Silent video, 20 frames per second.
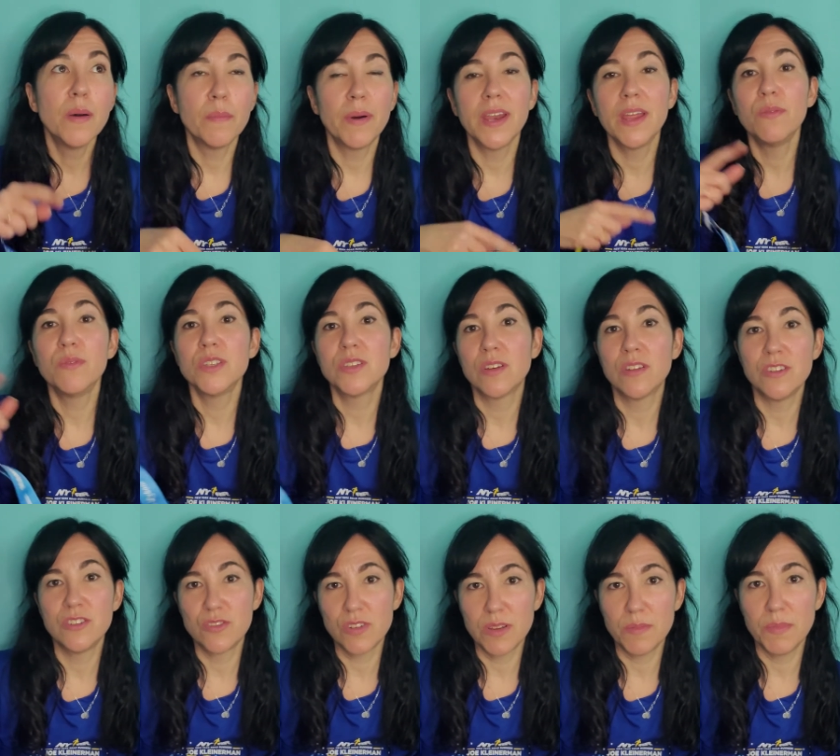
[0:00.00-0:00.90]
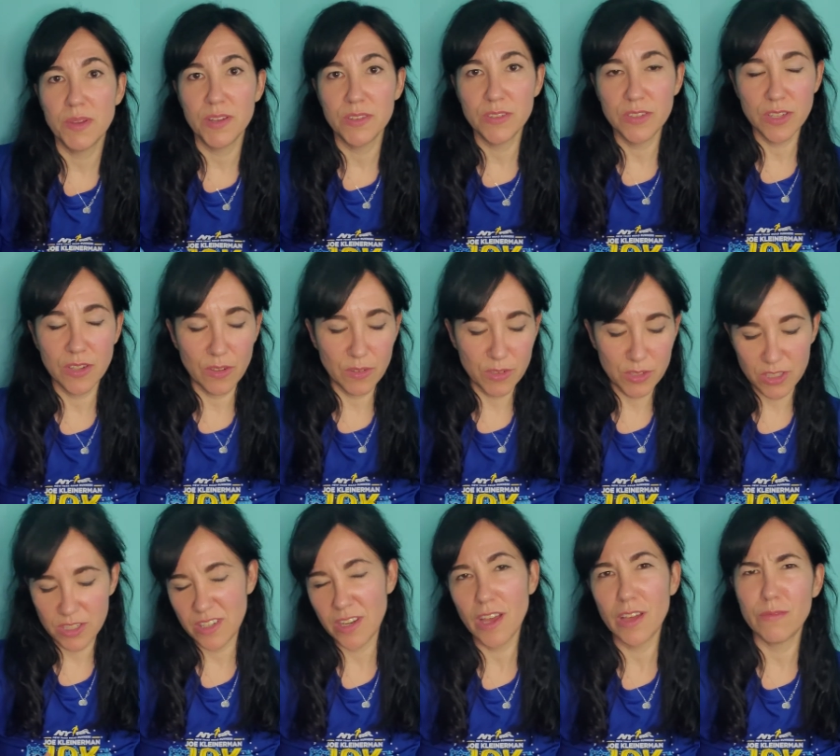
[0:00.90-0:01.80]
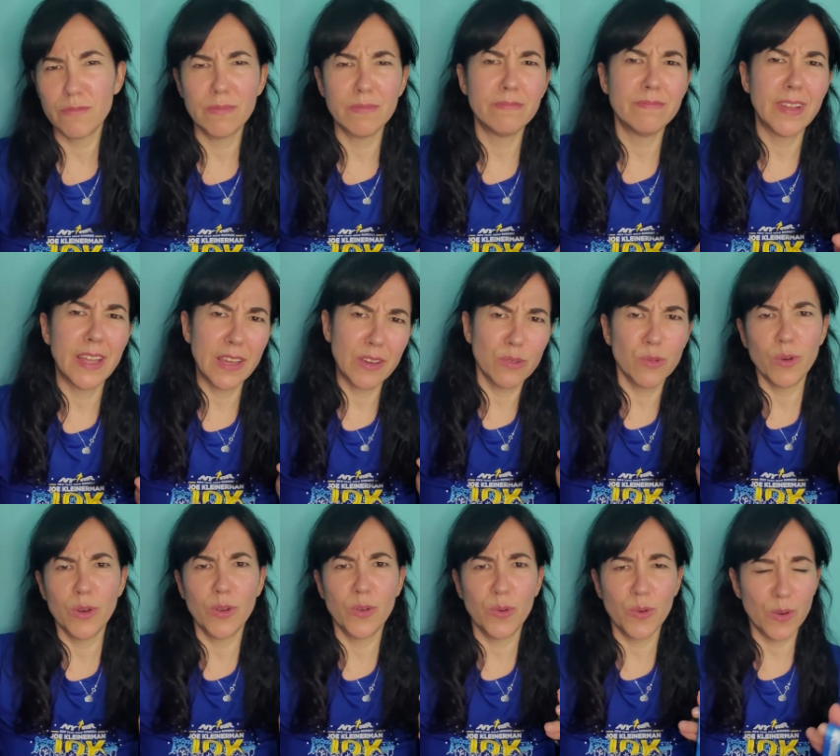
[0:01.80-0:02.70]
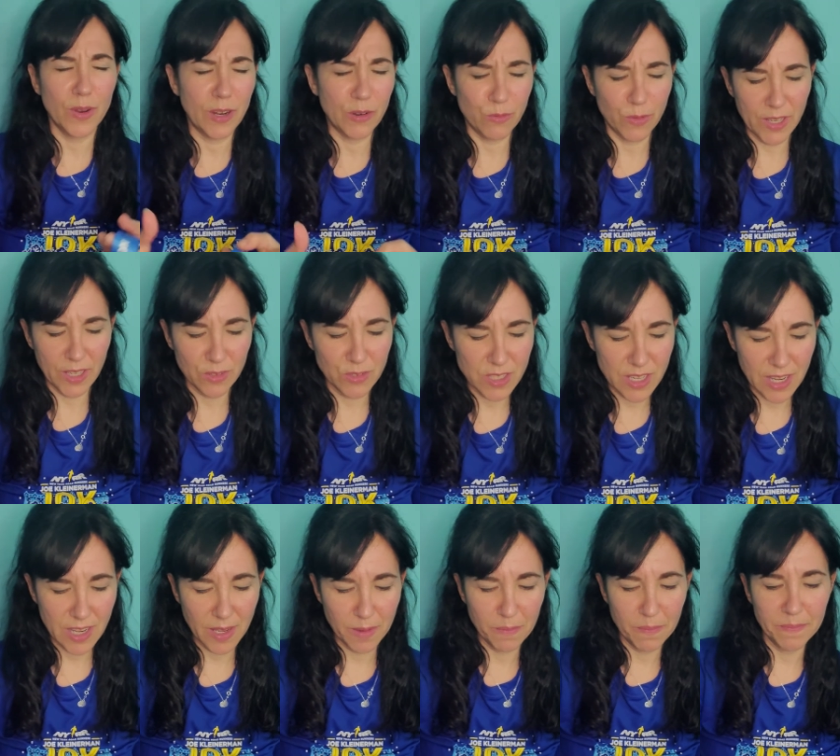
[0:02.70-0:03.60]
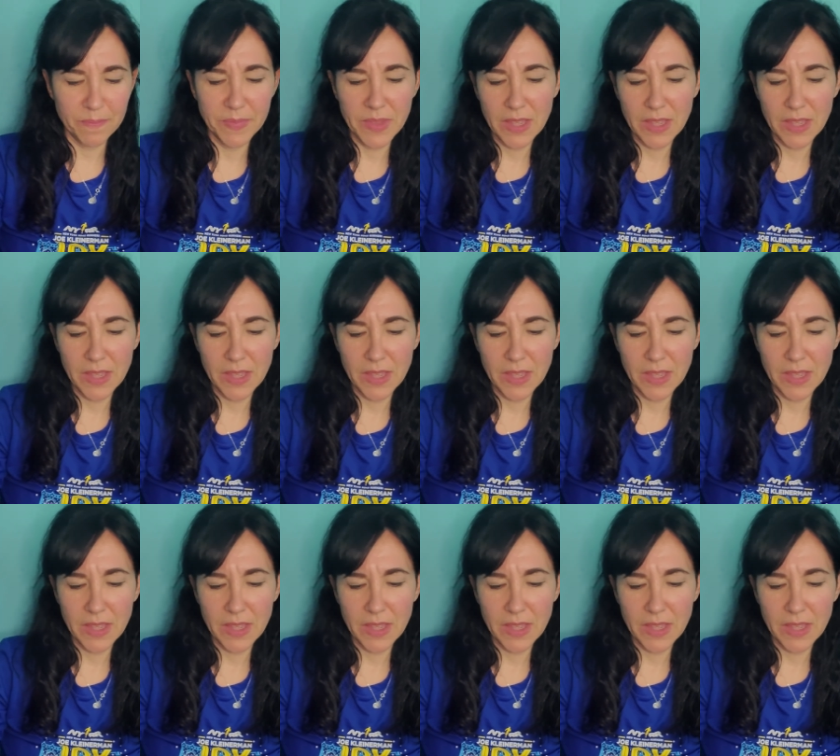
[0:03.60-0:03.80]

but it was on treadmill, so it's not like quote unquote a real time.